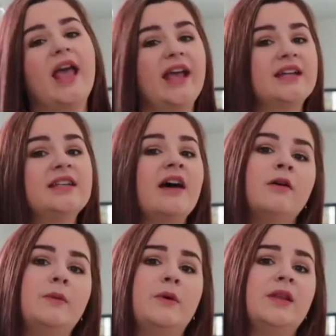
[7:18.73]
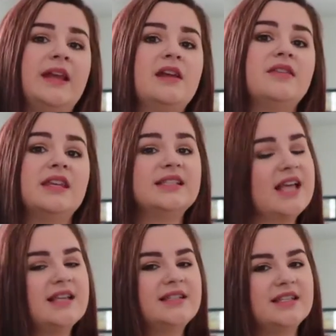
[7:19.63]
And I will link the
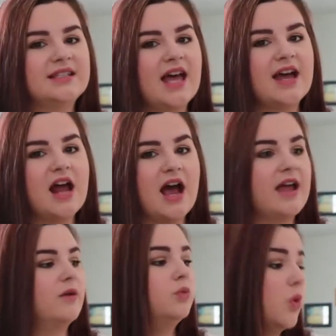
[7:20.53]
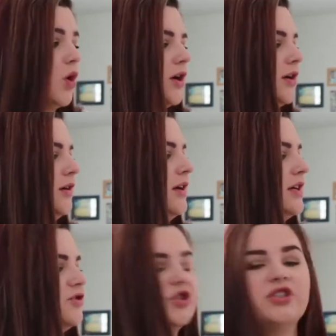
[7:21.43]
sizes that I wore
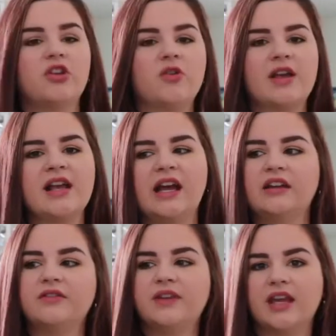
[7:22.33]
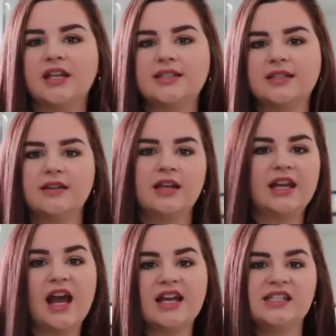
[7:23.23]
just so you can kind of get
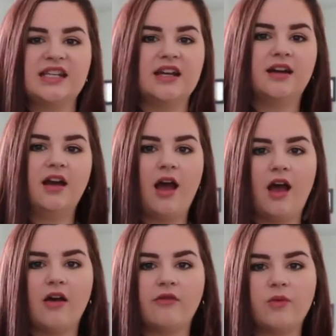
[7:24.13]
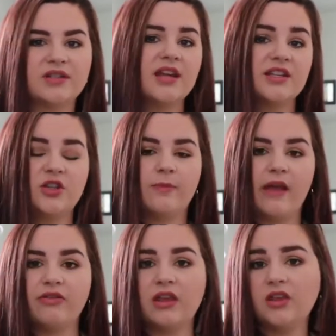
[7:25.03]
an idea of what size you
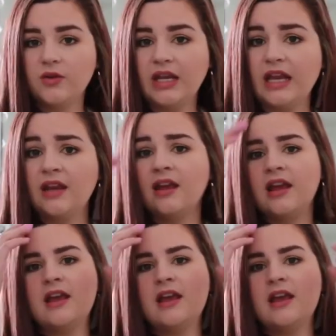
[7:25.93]
might think you need.